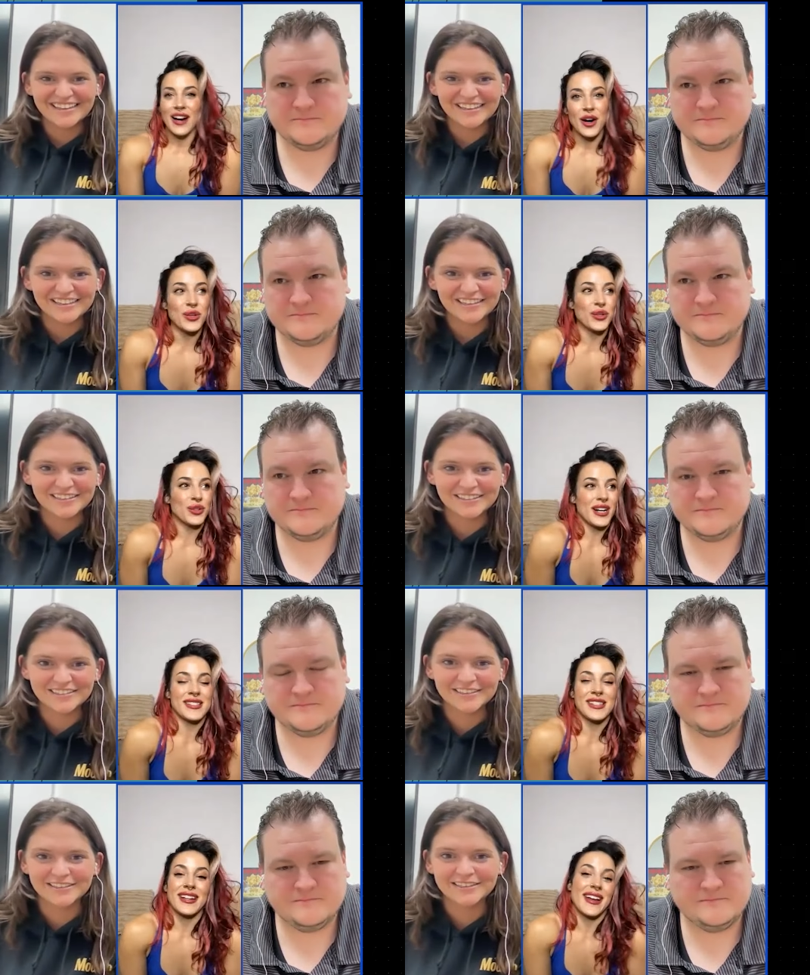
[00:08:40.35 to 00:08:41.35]
Speaker 1: uncle,
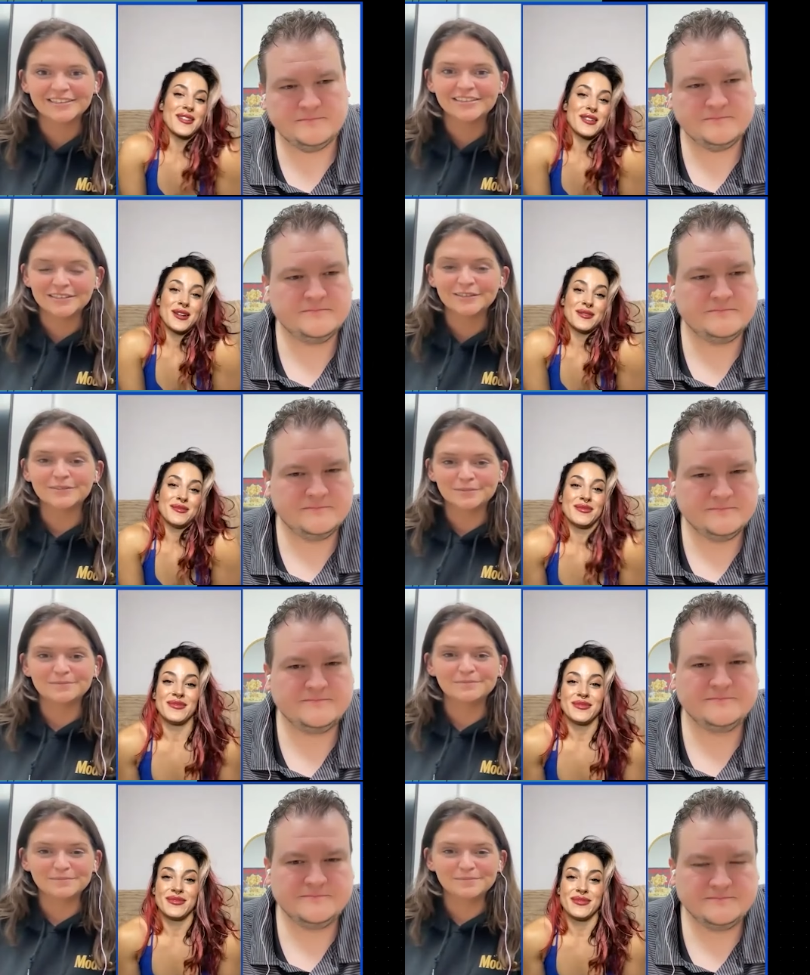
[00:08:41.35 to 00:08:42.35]
cousin. I don't know.
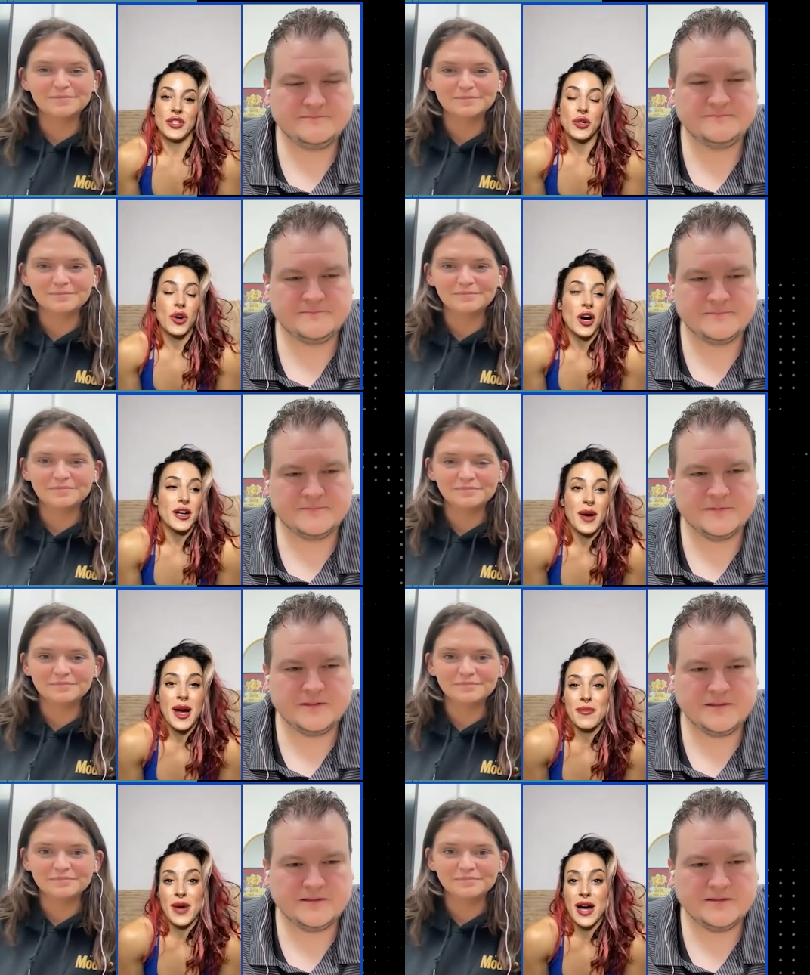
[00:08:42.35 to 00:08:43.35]
You call your
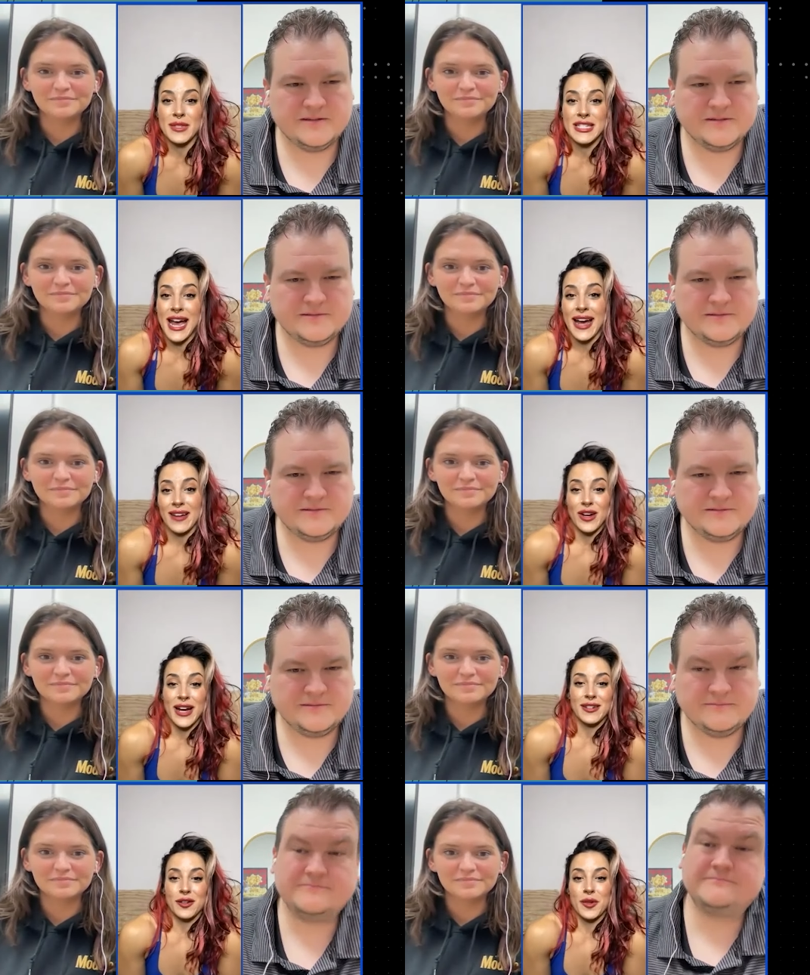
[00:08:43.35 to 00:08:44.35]
mom, mom and dad,
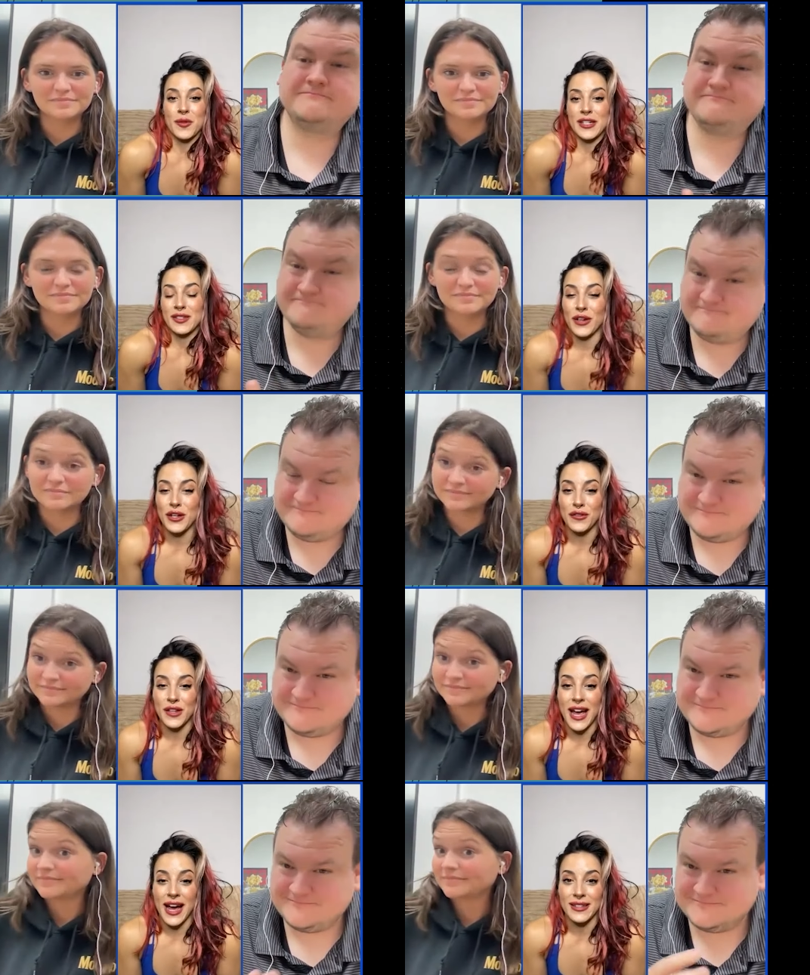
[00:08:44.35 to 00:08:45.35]
right? Nobody makes fun of you for
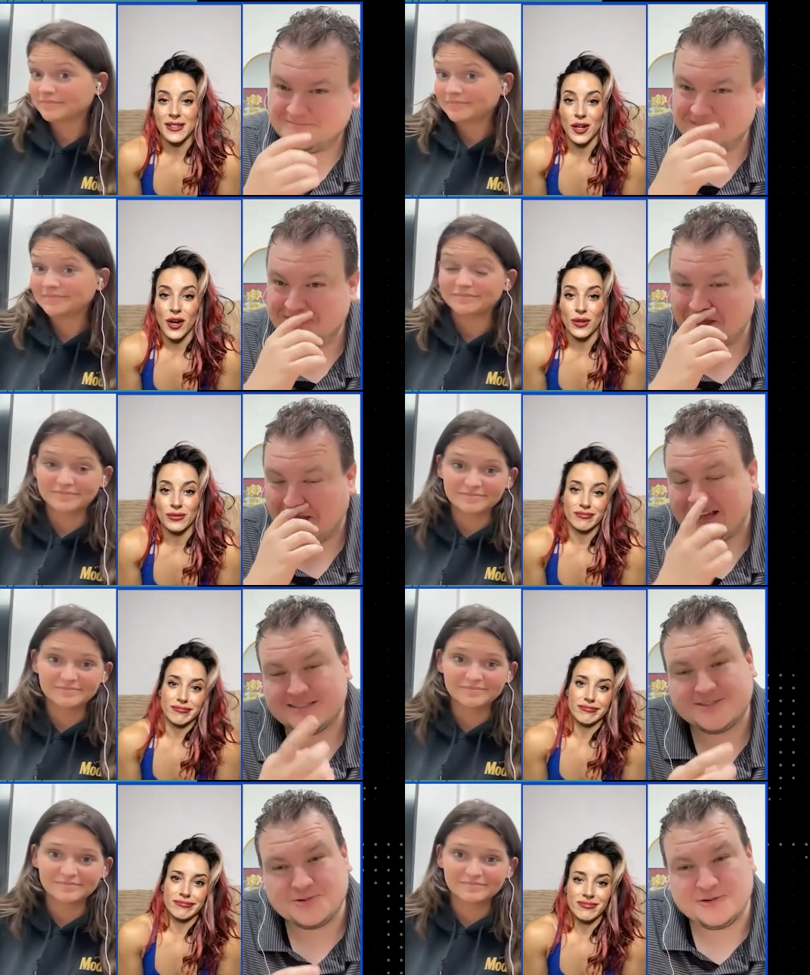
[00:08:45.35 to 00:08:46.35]
that. So
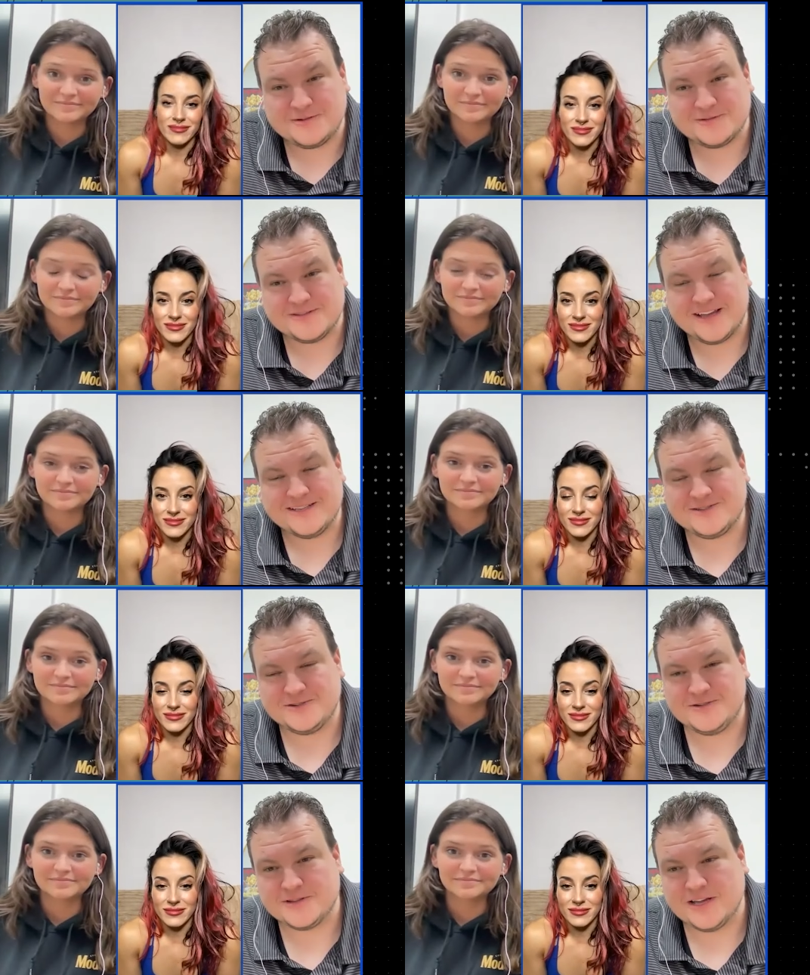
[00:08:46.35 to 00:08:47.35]
Speaker 2: that's true. That's
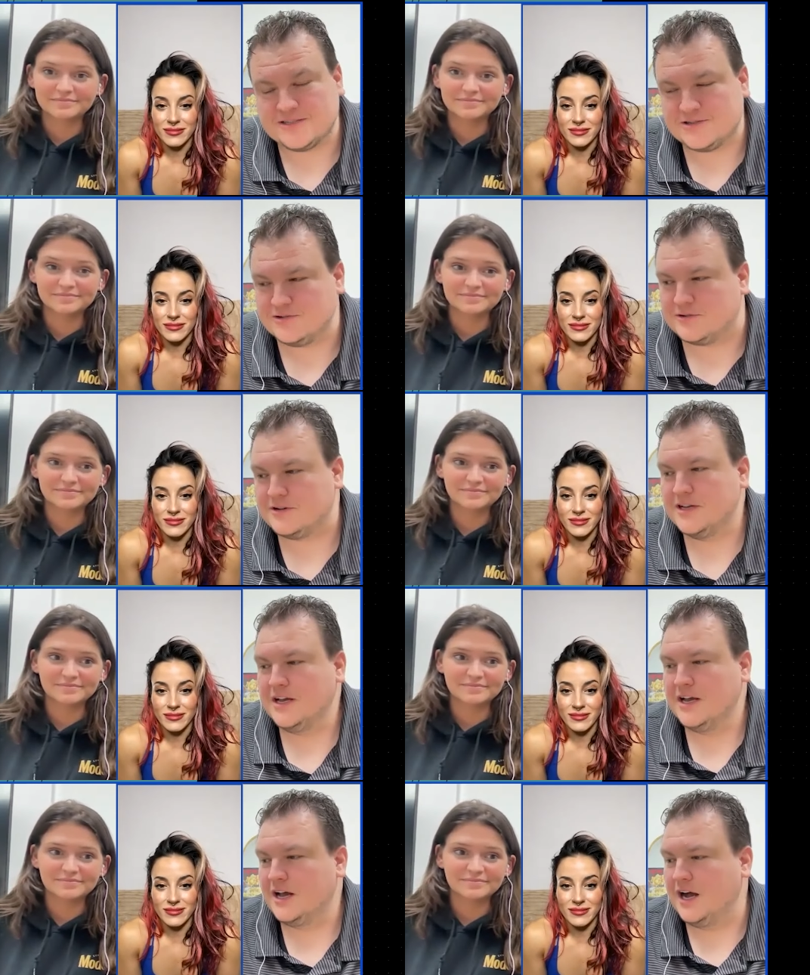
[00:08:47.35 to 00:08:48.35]
true. That's true.
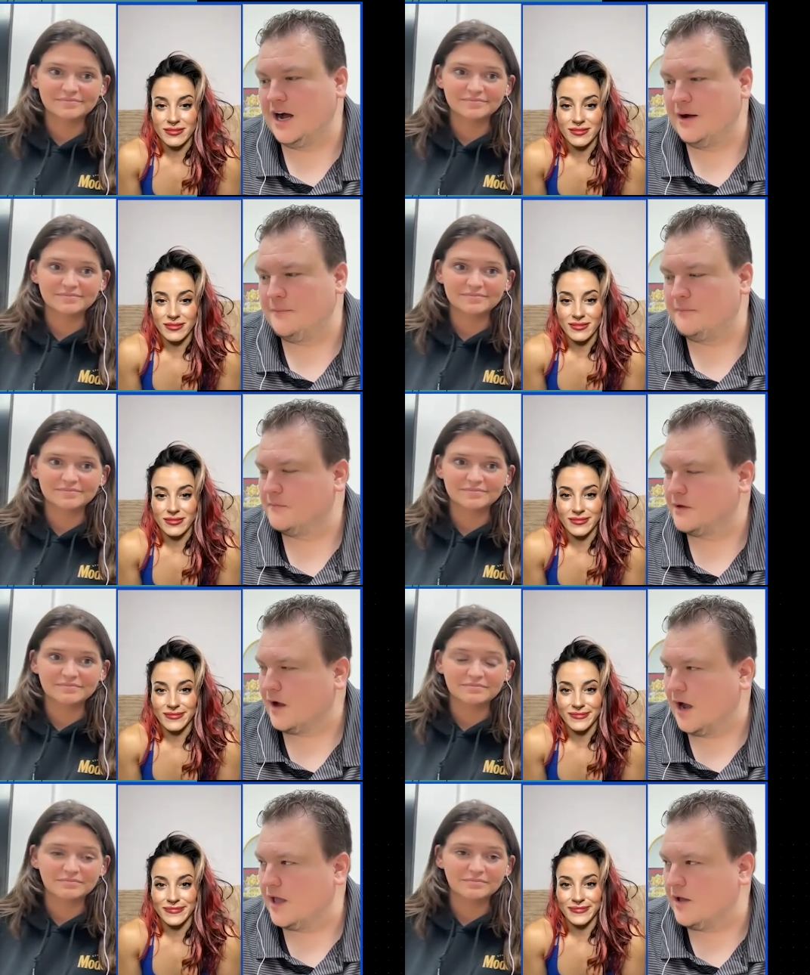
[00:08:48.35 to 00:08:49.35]
Um,
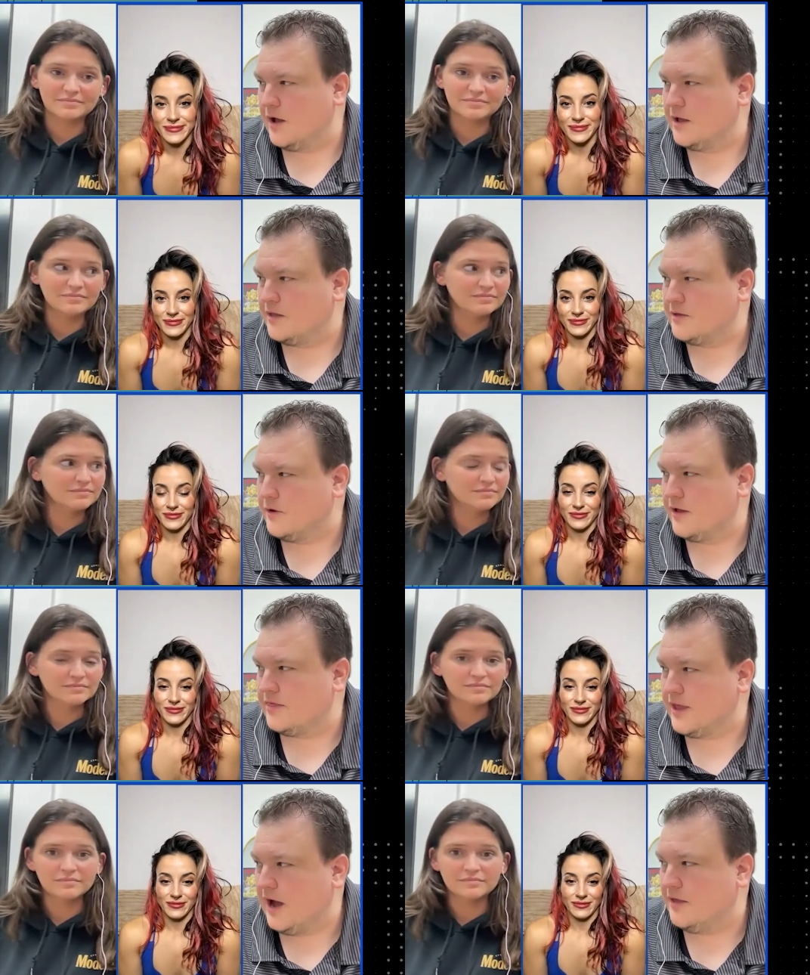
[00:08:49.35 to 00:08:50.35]
I, I, the
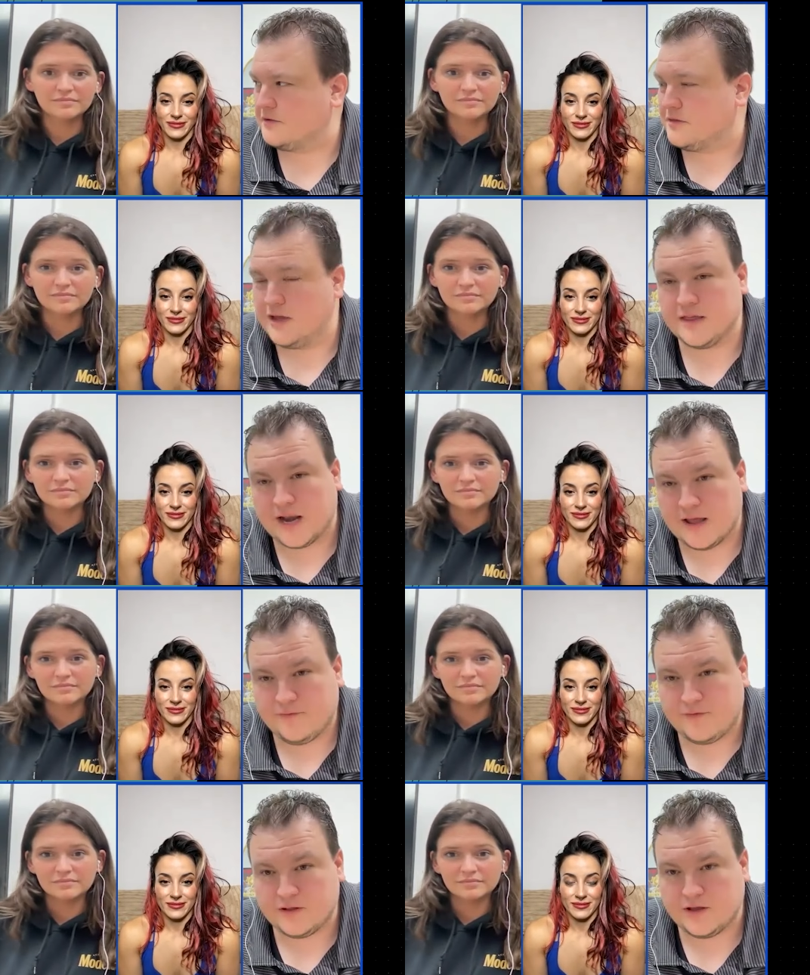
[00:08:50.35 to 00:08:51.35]
the other thing that
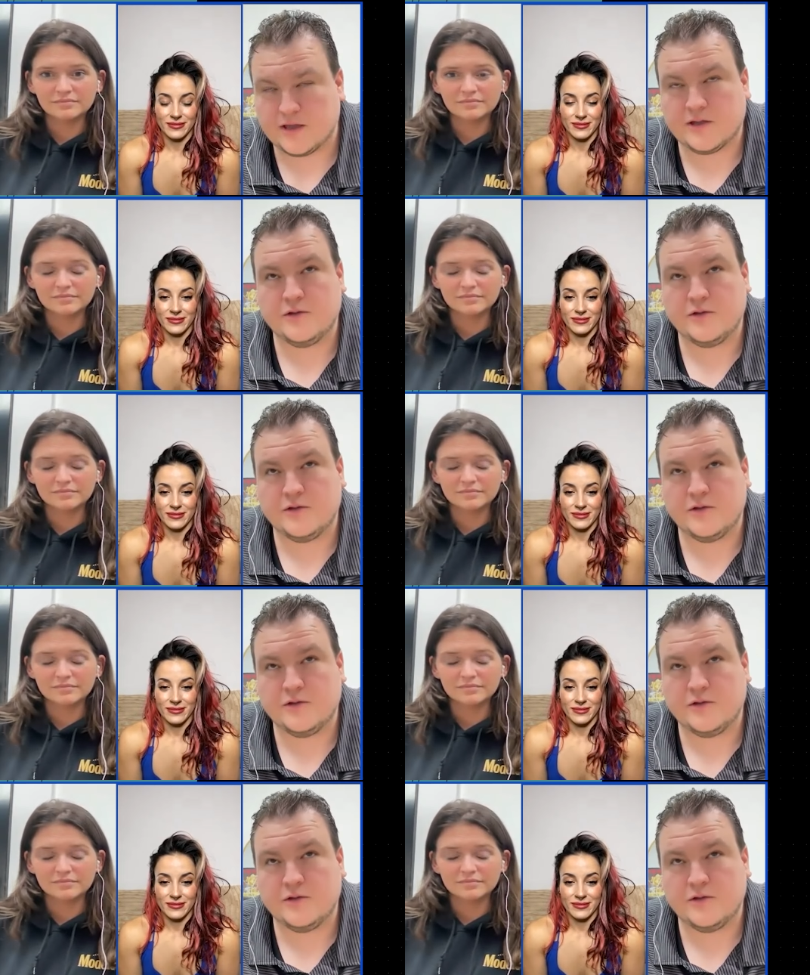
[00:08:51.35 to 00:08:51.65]
I feel like